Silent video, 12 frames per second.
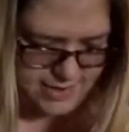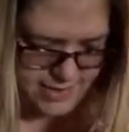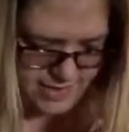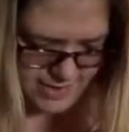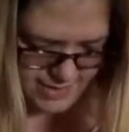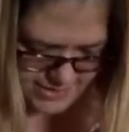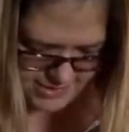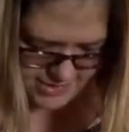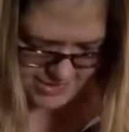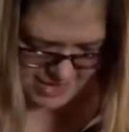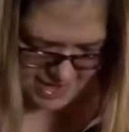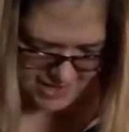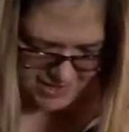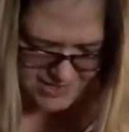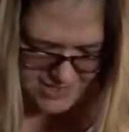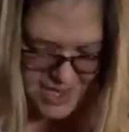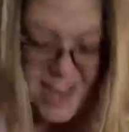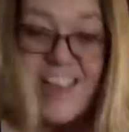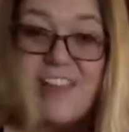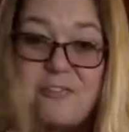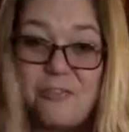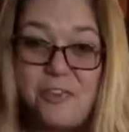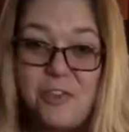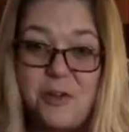And that is
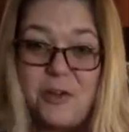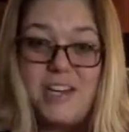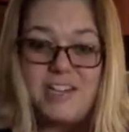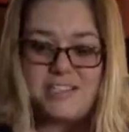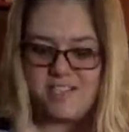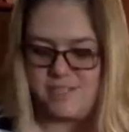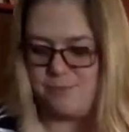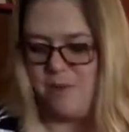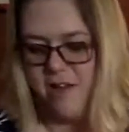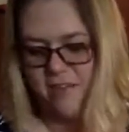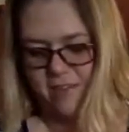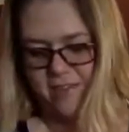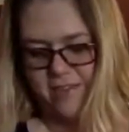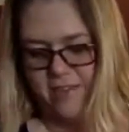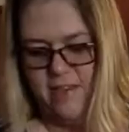it for the goodies this month,